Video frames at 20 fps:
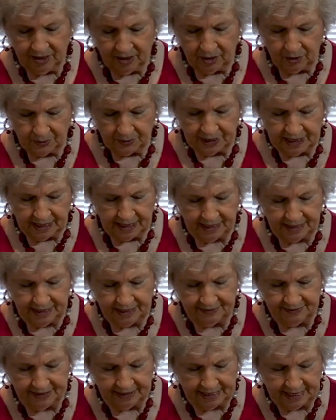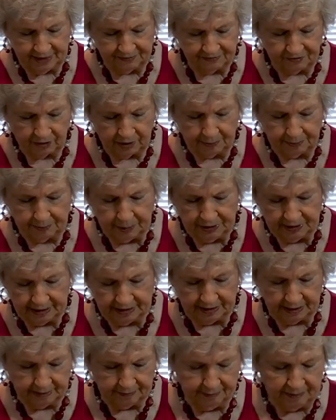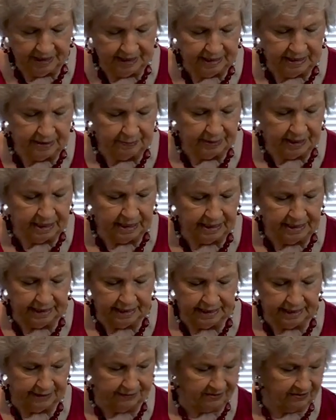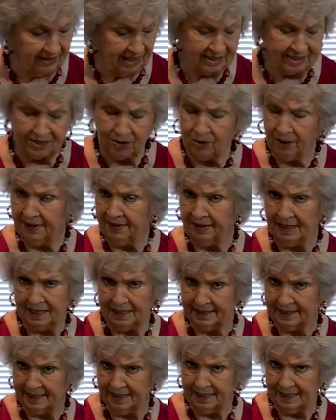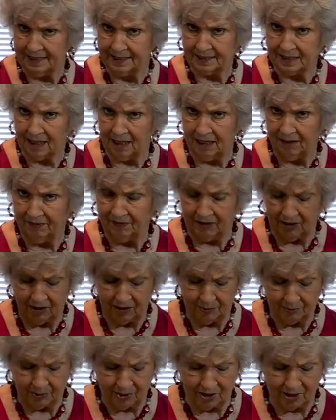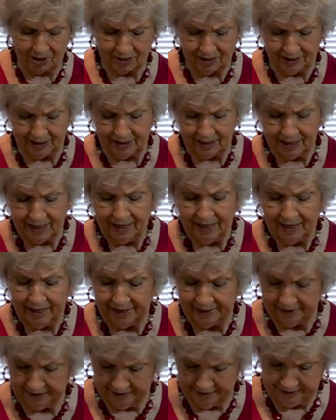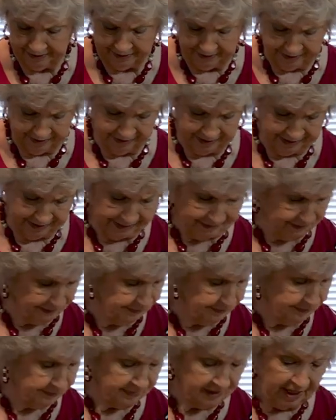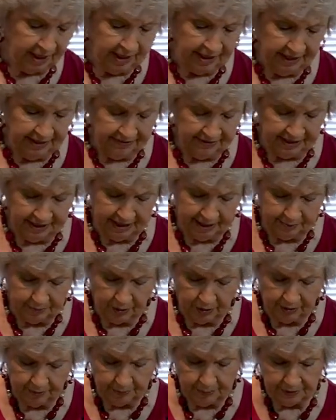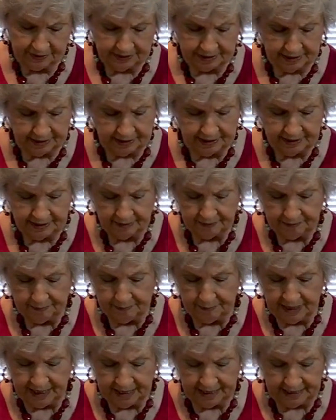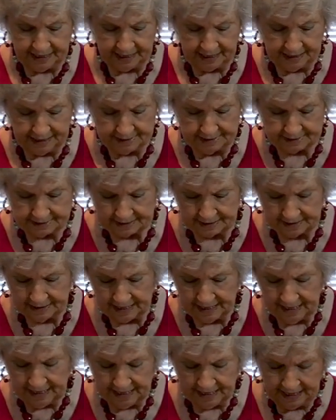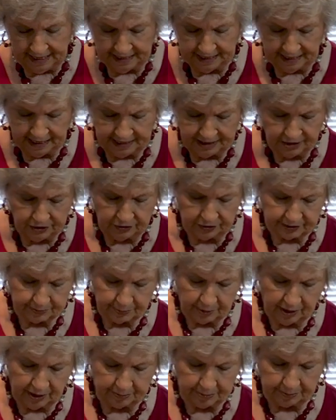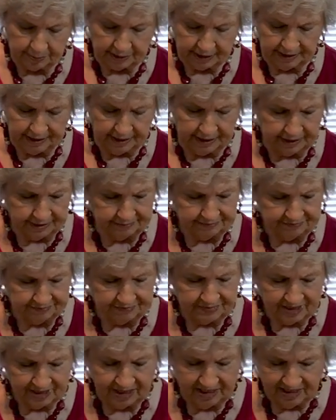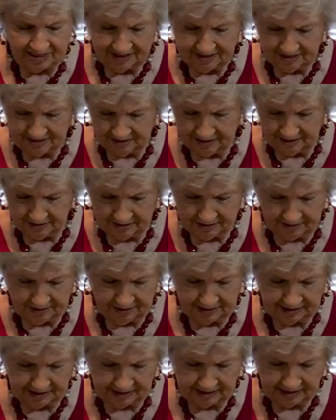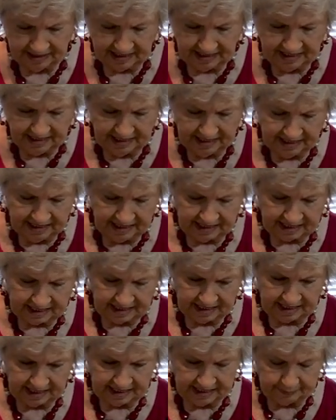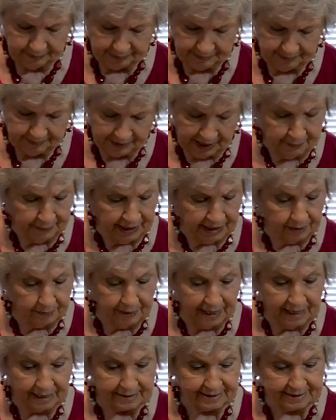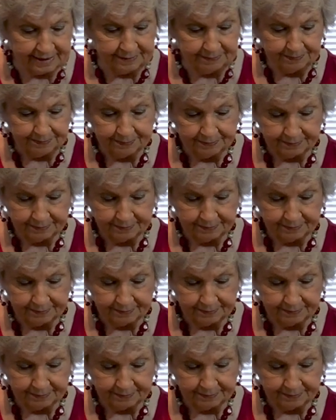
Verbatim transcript: Okay, and then after I put the medium onion in there, that's the only thing it's in. It's cauliflower, broccoli, and onion. Then I'm going to put the mayonnaise, and I use probably uh, a cup. I made a mess.